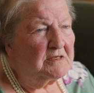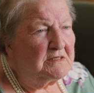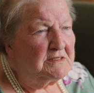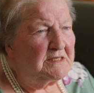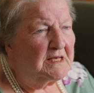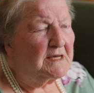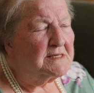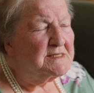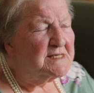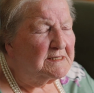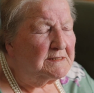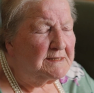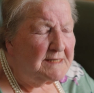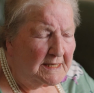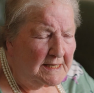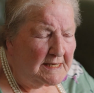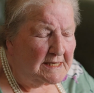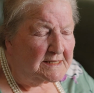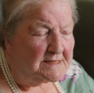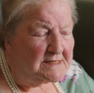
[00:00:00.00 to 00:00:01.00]
Yes, I
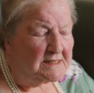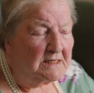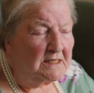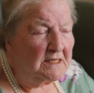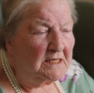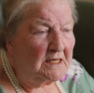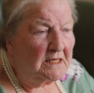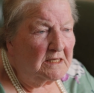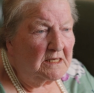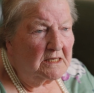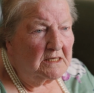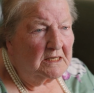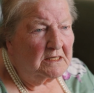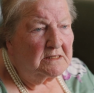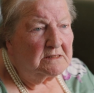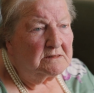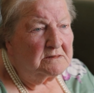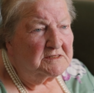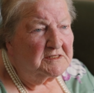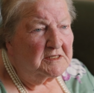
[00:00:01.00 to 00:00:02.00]
did.
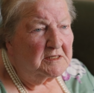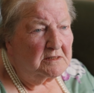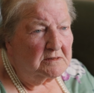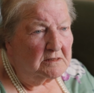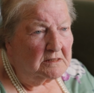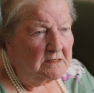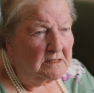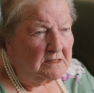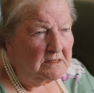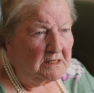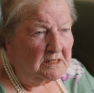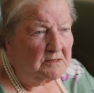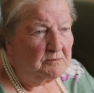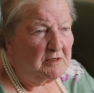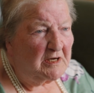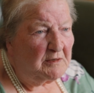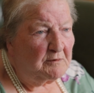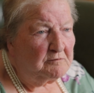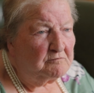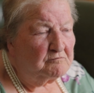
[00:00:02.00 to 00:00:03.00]
And
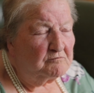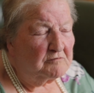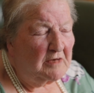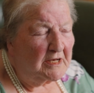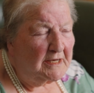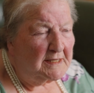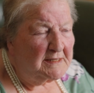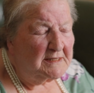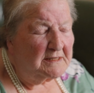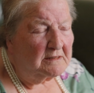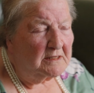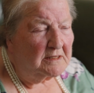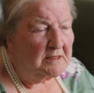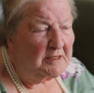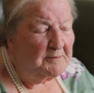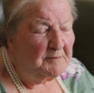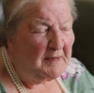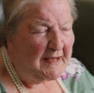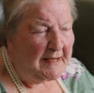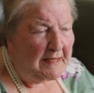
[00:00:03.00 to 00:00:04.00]
we had a
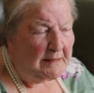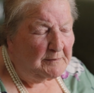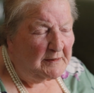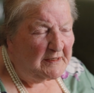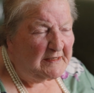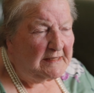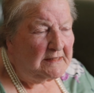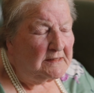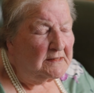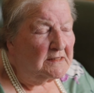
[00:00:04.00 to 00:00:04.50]
baby.